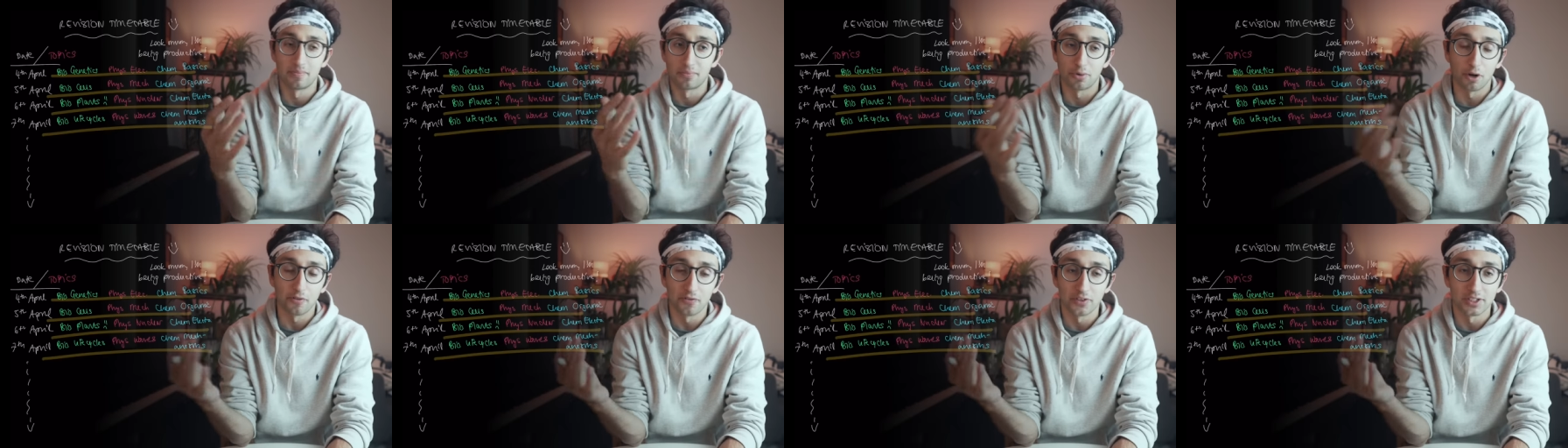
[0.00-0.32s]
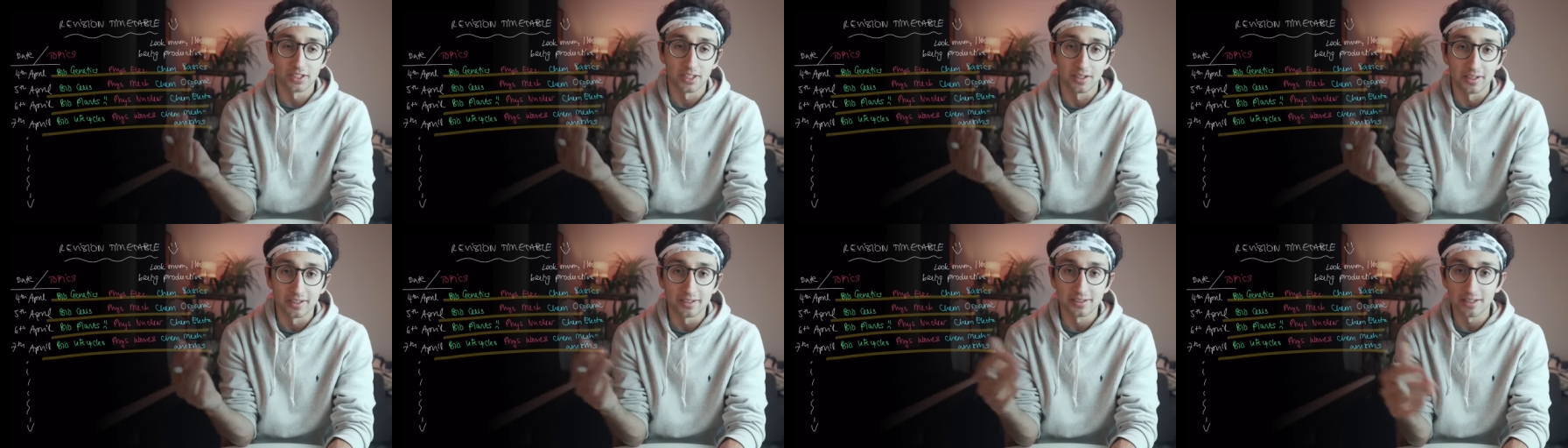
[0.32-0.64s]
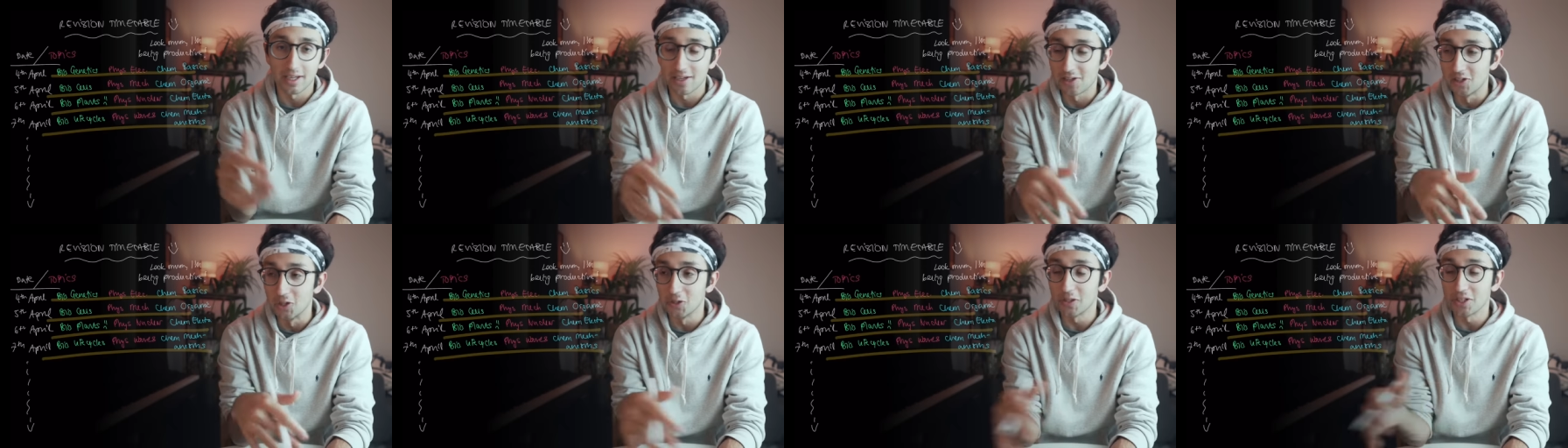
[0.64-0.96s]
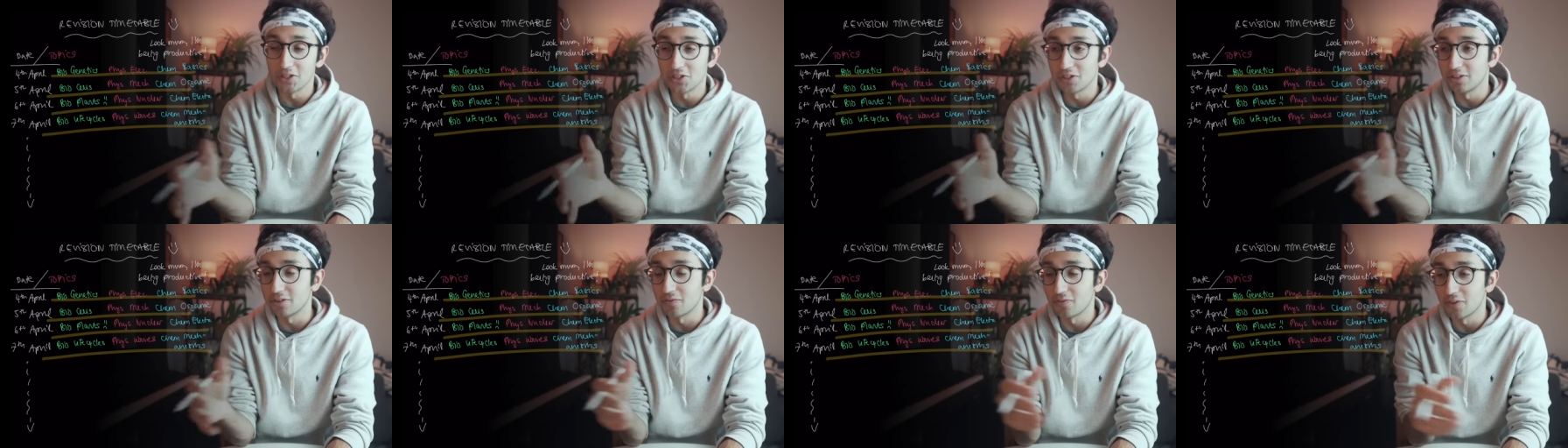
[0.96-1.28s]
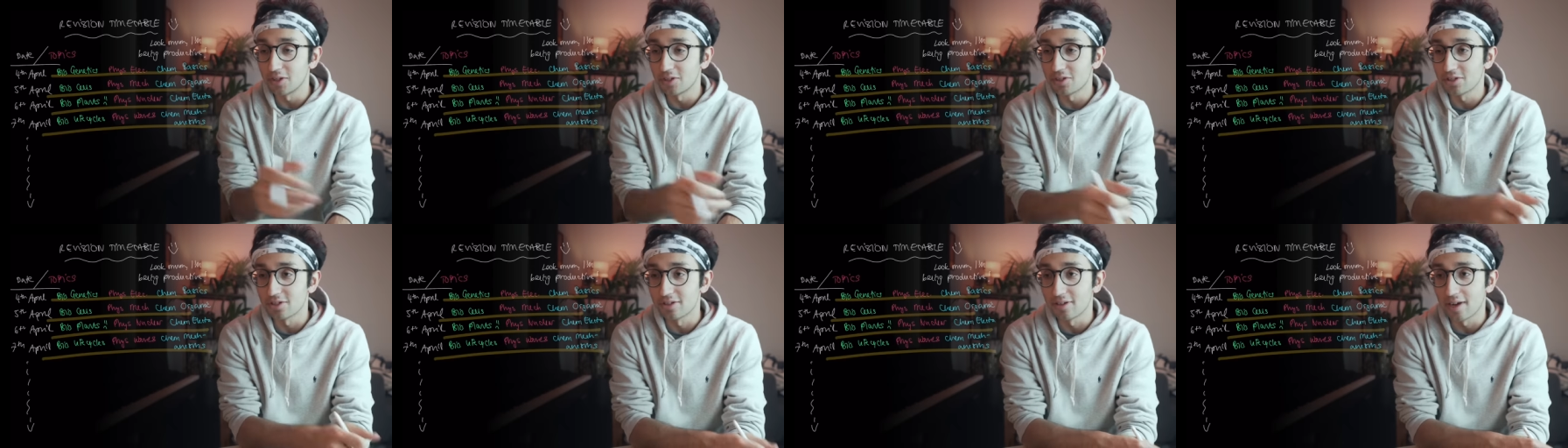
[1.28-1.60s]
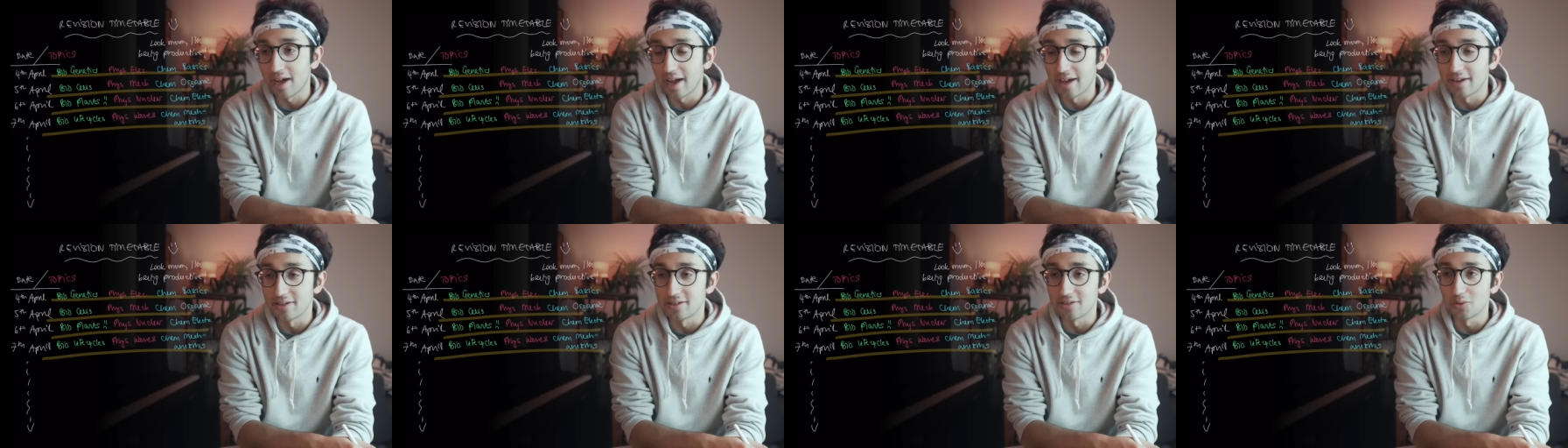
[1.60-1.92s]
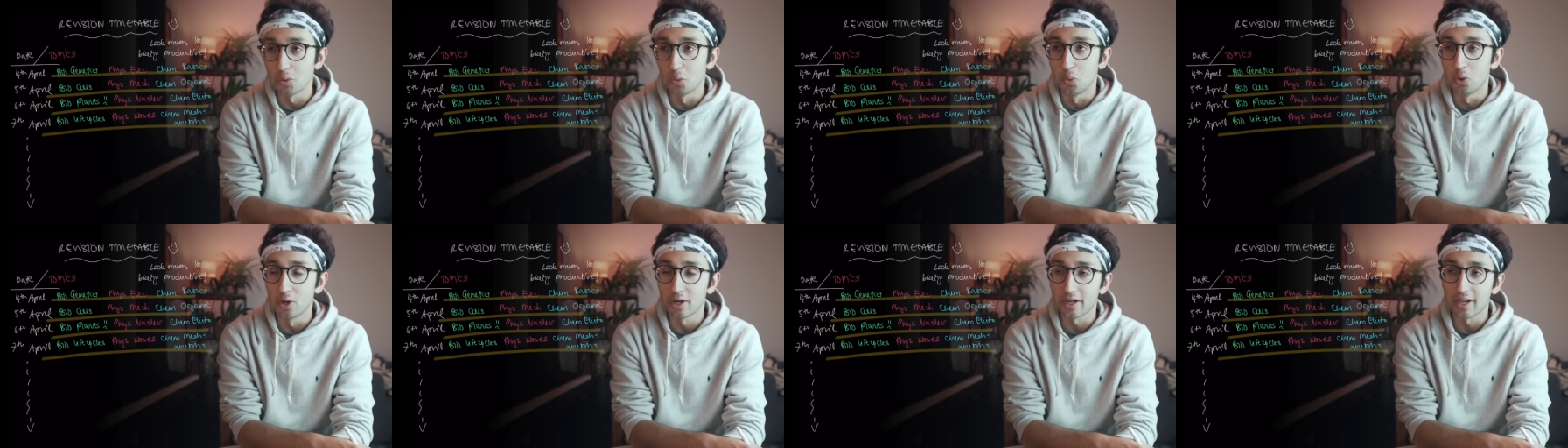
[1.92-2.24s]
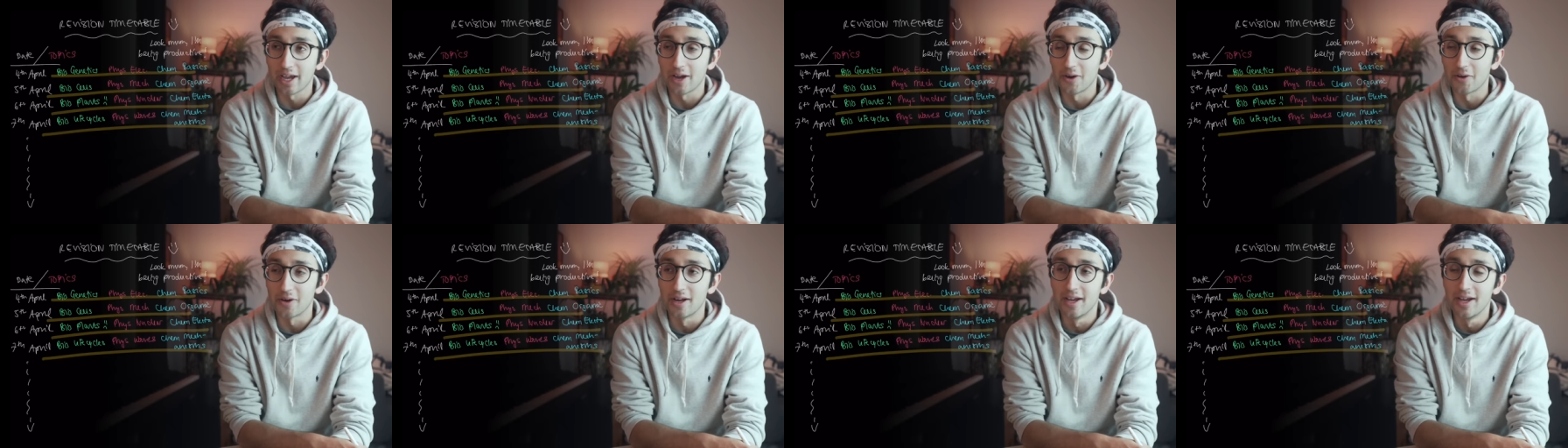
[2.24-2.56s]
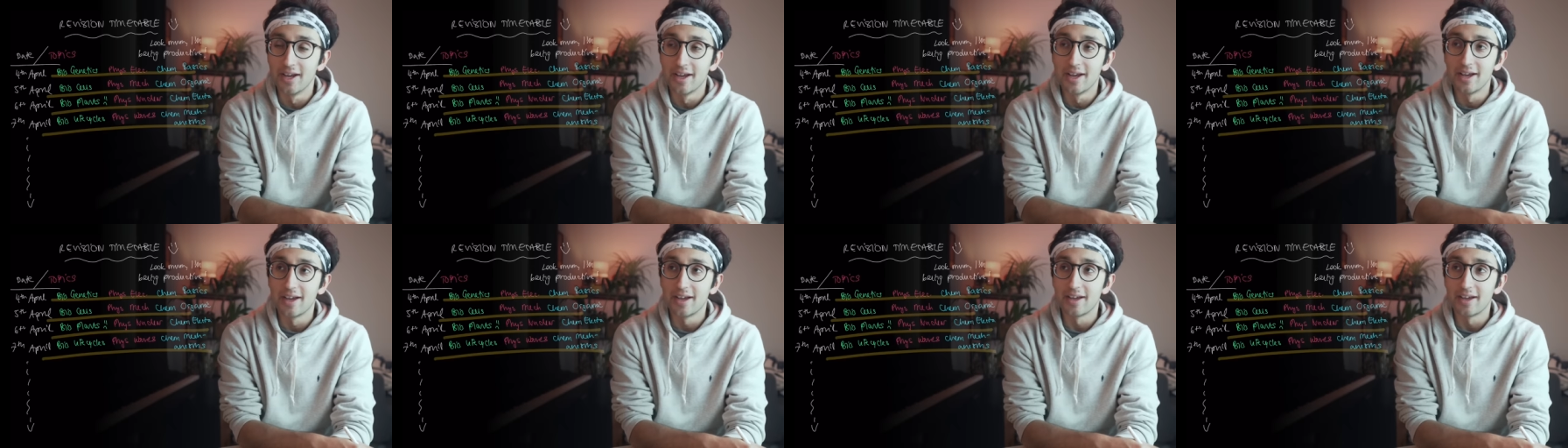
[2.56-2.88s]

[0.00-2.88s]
prophesize, look into the future, and work out